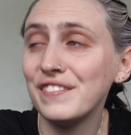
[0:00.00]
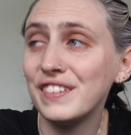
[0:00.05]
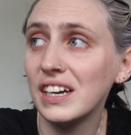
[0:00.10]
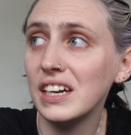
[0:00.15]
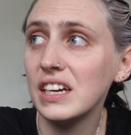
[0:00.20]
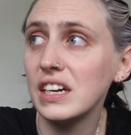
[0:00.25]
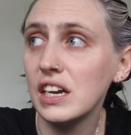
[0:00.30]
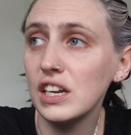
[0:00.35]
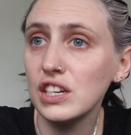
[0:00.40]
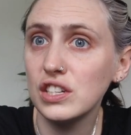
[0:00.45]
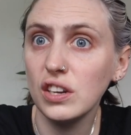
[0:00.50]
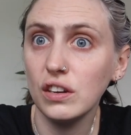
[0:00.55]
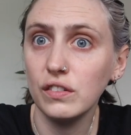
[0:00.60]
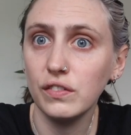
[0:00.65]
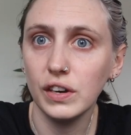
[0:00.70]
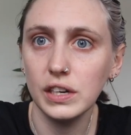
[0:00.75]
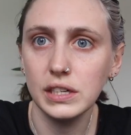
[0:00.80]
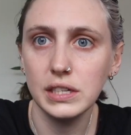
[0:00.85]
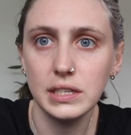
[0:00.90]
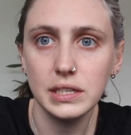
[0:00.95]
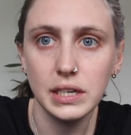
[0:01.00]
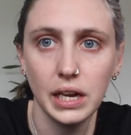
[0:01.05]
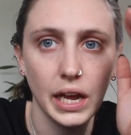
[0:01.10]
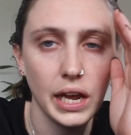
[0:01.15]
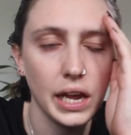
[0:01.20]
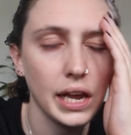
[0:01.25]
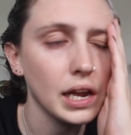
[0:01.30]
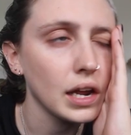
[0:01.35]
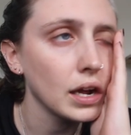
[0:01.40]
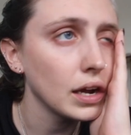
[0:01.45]
done so far
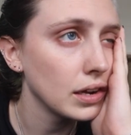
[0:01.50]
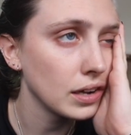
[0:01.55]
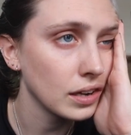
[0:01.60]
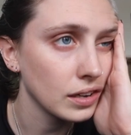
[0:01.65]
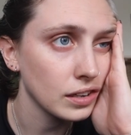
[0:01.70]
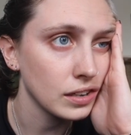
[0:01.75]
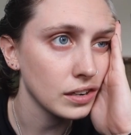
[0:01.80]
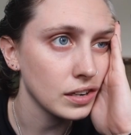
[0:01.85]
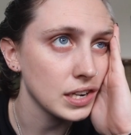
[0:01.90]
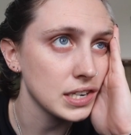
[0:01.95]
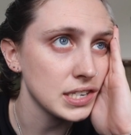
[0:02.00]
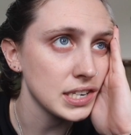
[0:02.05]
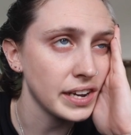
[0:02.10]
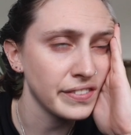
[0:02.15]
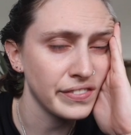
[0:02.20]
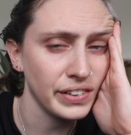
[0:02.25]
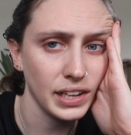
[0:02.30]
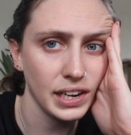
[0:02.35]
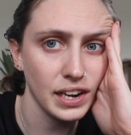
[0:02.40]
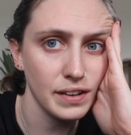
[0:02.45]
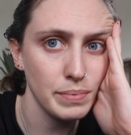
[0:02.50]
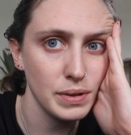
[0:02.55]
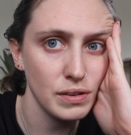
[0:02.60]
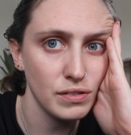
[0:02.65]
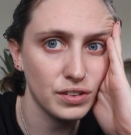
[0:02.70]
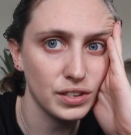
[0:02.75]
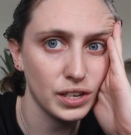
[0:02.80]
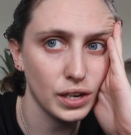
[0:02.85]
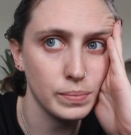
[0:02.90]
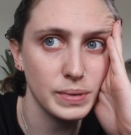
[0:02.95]
today. Goodness, I feel like I've
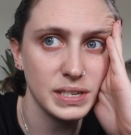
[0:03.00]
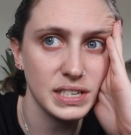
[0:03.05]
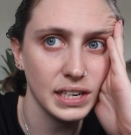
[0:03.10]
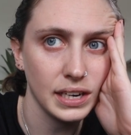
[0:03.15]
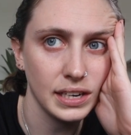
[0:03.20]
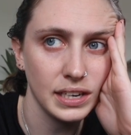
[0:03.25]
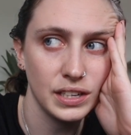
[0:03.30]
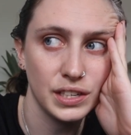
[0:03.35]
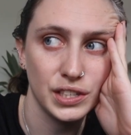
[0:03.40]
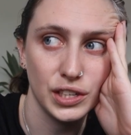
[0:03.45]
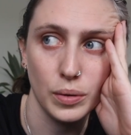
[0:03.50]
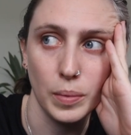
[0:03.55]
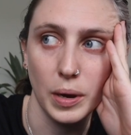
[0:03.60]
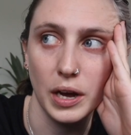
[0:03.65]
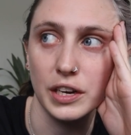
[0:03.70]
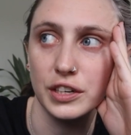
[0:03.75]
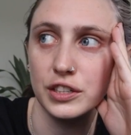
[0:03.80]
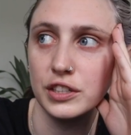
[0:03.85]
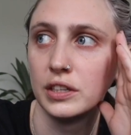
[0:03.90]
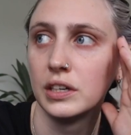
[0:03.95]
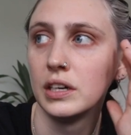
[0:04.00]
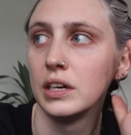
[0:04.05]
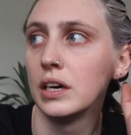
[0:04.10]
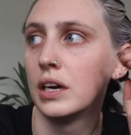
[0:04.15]
been so busy. I did so much.